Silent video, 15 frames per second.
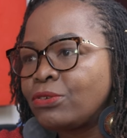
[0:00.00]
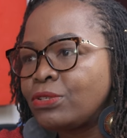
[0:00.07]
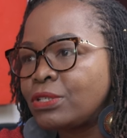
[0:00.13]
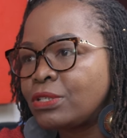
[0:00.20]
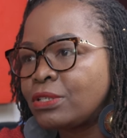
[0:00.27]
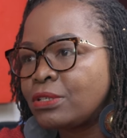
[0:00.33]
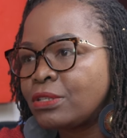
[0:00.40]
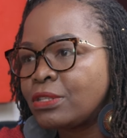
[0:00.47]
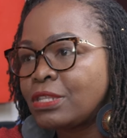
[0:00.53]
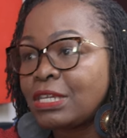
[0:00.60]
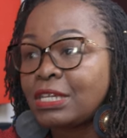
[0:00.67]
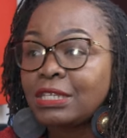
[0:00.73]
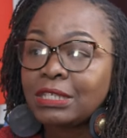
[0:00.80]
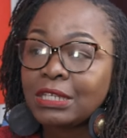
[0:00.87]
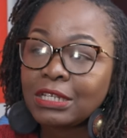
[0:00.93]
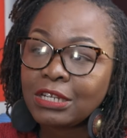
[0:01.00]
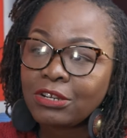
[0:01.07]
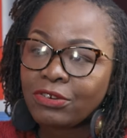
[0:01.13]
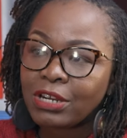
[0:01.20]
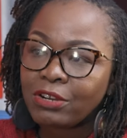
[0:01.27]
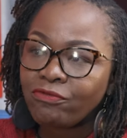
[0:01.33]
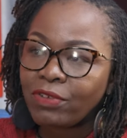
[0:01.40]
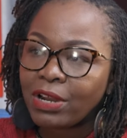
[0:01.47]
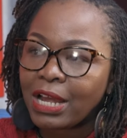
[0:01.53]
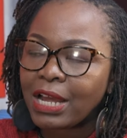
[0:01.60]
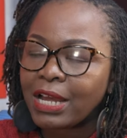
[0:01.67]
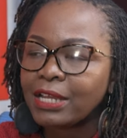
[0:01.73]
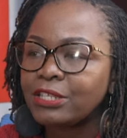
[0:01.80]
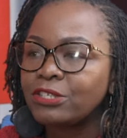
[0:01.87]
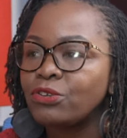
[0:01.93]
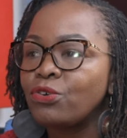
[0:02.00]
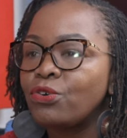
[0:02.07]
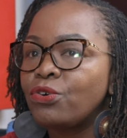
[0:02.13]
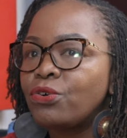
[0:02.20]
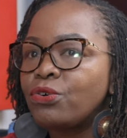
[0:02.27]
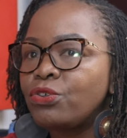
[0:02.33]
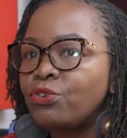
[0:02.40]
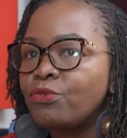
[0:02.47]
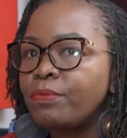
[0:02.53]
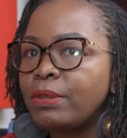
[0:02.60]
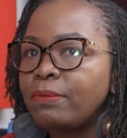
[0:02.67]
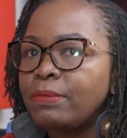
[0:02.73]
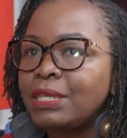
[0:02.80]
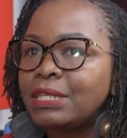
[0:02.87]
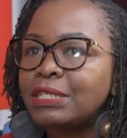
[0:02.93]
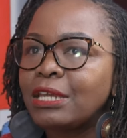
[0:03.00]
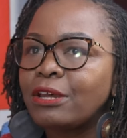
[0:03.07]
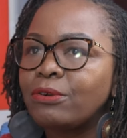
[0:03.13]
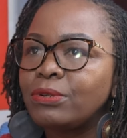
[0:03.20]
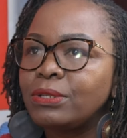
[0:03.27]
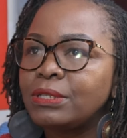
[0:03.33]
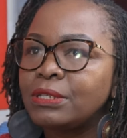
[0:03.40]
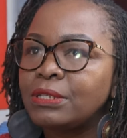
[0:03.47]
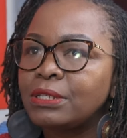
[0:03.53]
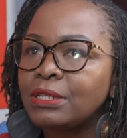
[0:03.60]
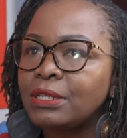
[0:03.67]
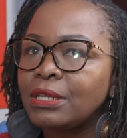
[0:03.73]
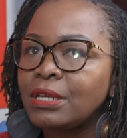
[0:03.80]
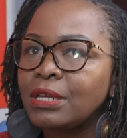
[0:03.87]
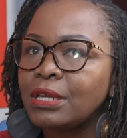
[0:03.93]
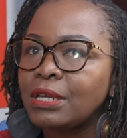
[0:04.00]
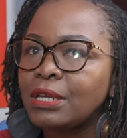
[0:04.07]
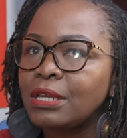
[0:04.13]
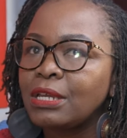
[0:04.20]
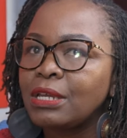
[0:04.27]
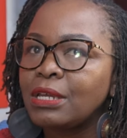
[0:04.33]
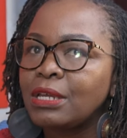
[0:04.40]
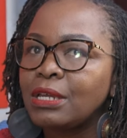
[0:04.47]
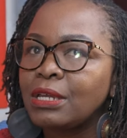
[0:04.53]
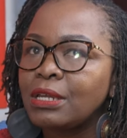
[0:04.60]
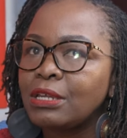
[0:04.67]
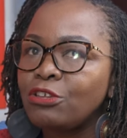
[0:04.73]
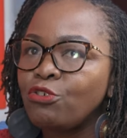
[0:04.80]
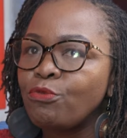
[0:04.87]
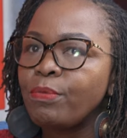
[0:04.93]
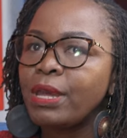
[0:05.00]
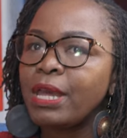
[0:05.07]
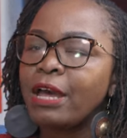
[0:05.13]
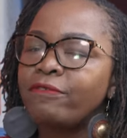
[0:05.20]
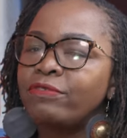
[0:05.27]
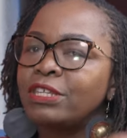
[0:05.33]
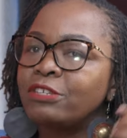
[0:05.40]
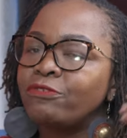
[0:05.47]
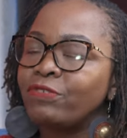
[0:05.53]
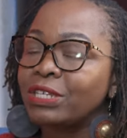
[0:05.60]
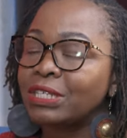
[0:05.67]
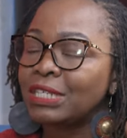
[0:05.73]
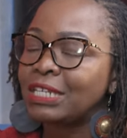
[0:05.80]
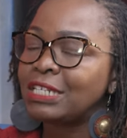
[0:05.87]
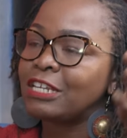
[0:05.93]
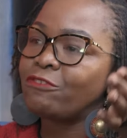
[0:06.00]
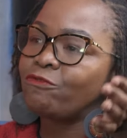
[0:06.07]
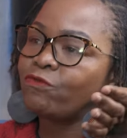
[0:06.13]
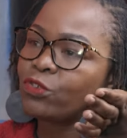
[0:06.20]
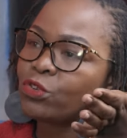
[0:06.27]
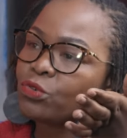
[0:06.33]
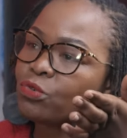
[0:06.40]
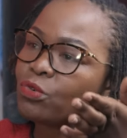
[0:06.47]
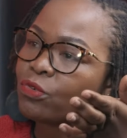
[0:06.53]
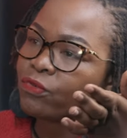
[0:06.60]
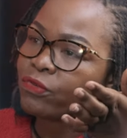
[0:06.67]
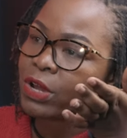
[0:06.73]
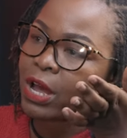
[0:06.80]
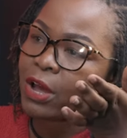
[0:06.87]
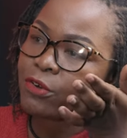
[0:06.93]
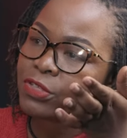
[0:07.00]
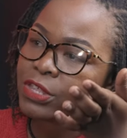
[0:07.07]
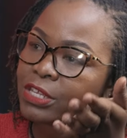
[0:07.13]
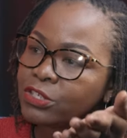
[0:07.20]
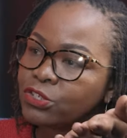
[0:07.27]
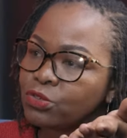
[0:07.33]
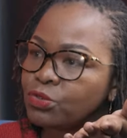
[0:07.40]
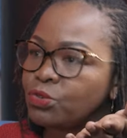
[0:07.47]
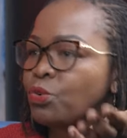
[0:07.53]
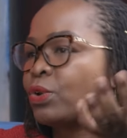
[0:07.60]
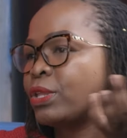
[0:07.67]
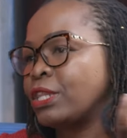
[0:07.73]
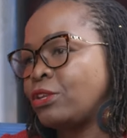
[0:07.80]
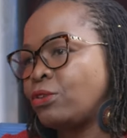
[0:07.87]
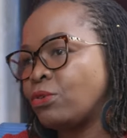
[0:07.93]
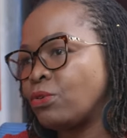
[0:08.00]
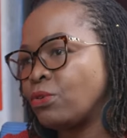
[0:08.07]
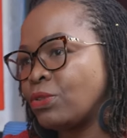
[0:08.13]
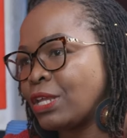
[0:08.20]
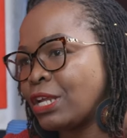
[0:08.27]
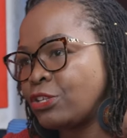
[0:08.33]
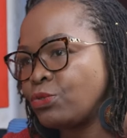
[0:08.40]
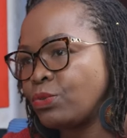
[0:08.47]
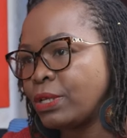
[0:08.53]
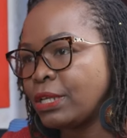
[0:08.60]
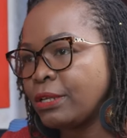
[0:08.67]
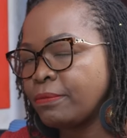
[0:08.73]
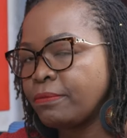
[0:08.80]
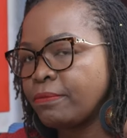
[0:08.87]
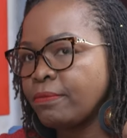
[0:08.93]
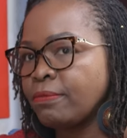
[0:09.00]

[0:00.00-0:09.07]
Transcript: out things that are red flags or you may miss out you may have this fixated view of how things should go and they don't go that way.